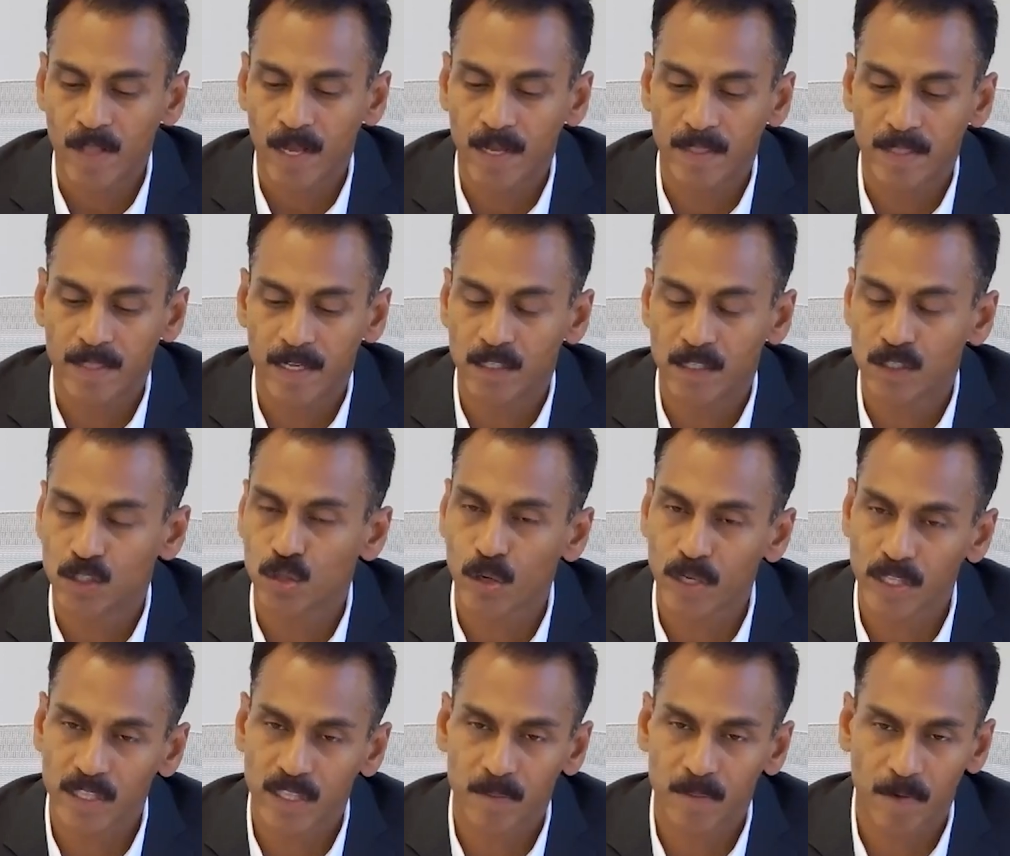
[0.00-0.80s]
and then
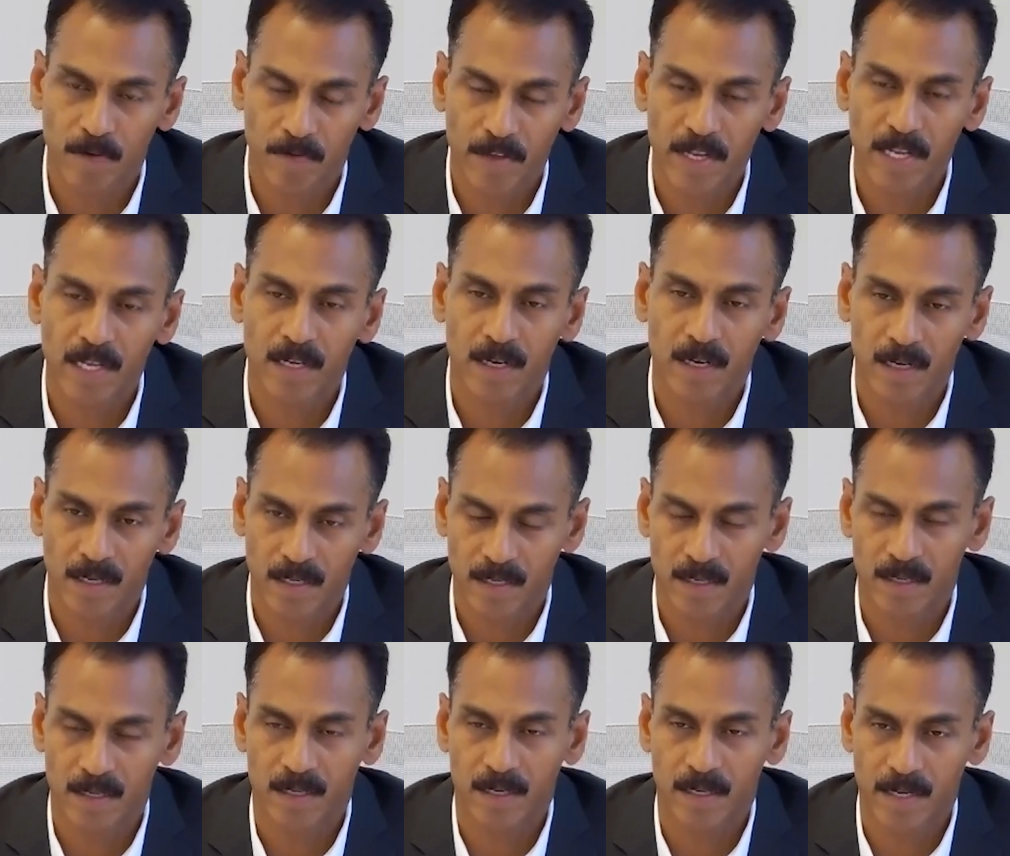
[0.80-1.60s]
showing them a very
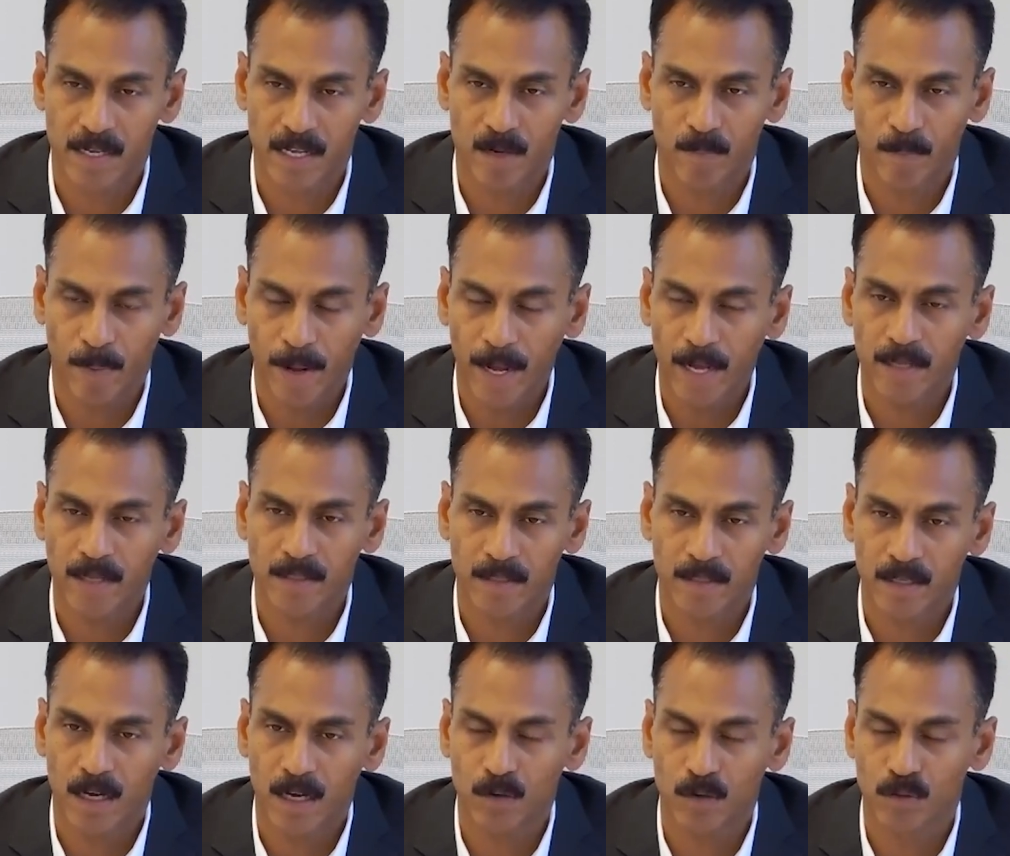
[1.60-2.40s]
clear career
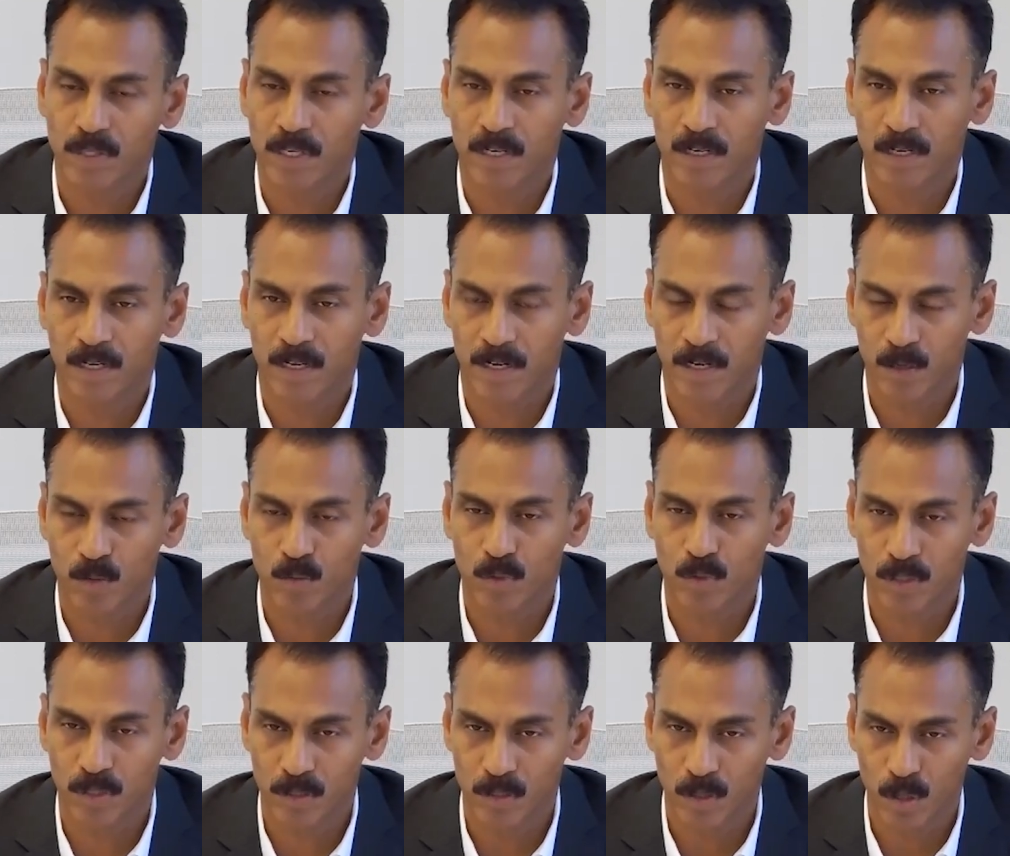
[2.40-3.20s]
path, how their
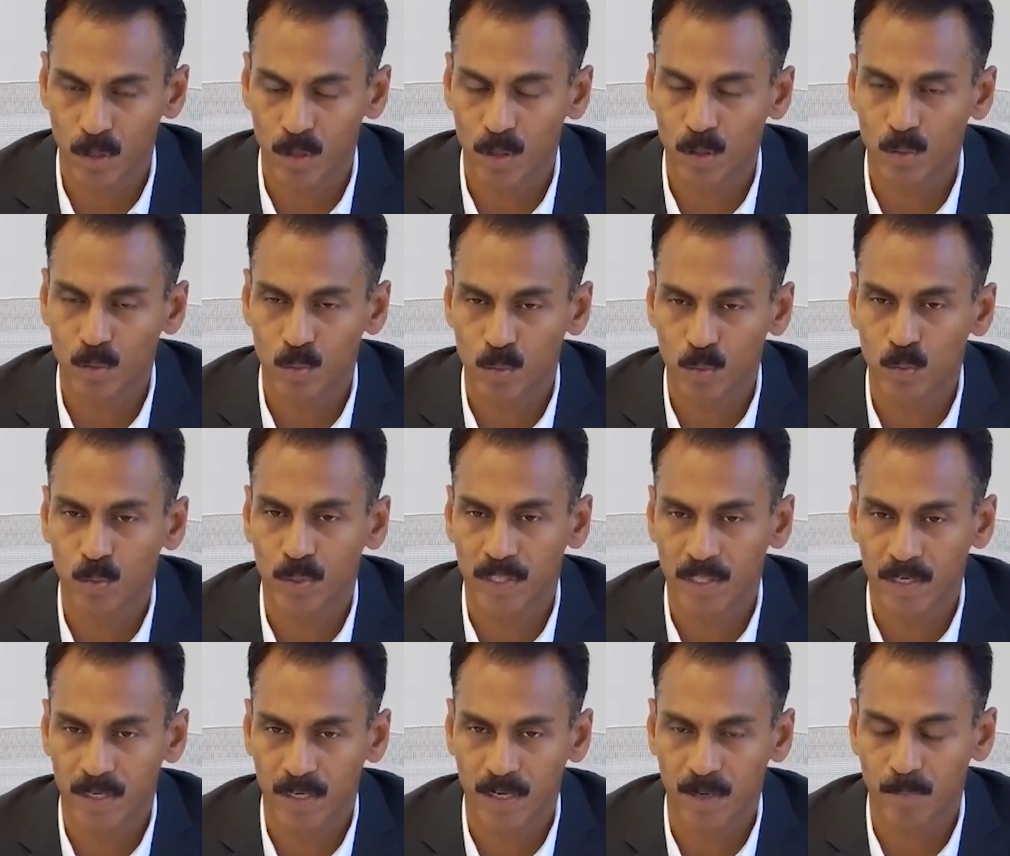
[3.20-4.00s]
career would grow
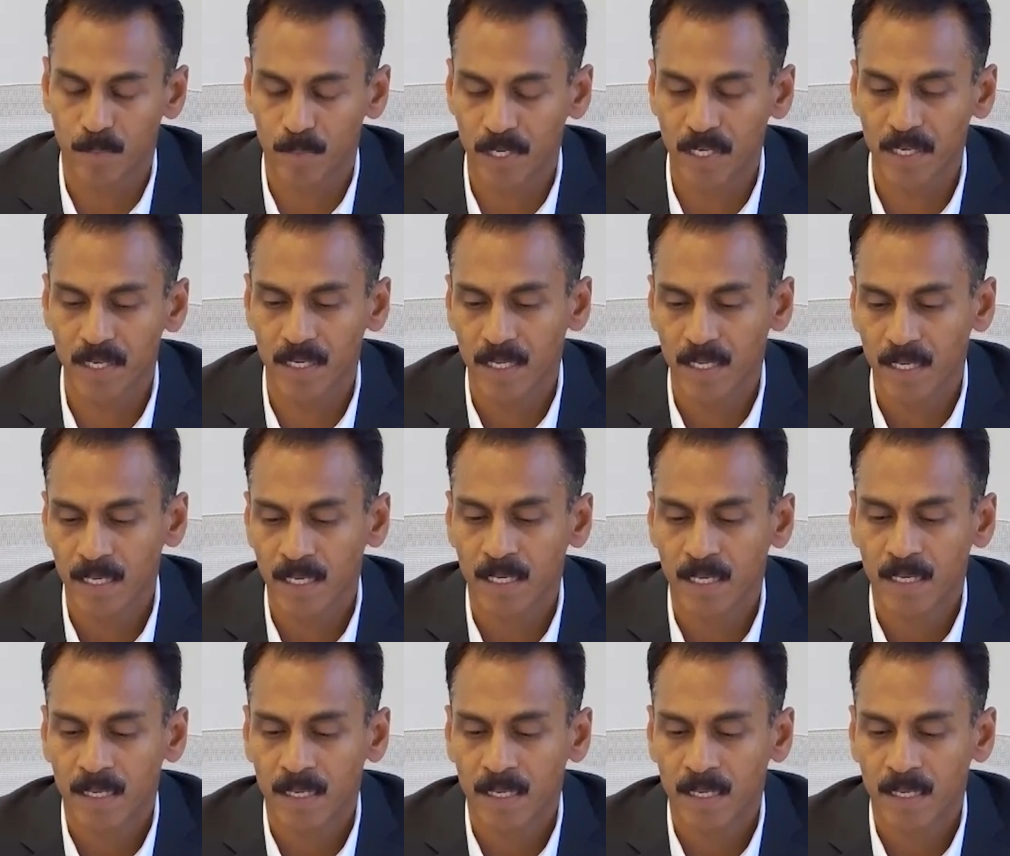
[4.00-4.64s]
with the company.